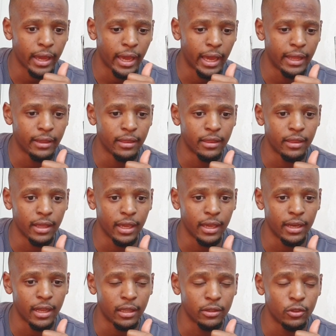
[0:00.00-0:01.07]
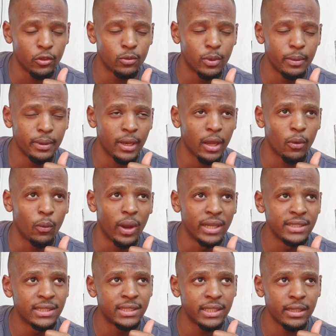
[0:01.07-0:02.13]
And then I'll do maybe like
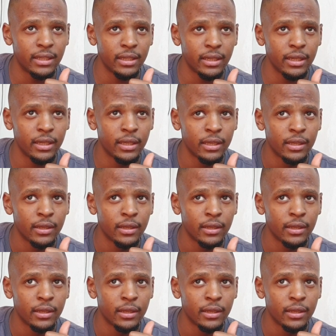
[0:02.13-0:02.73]
one set there,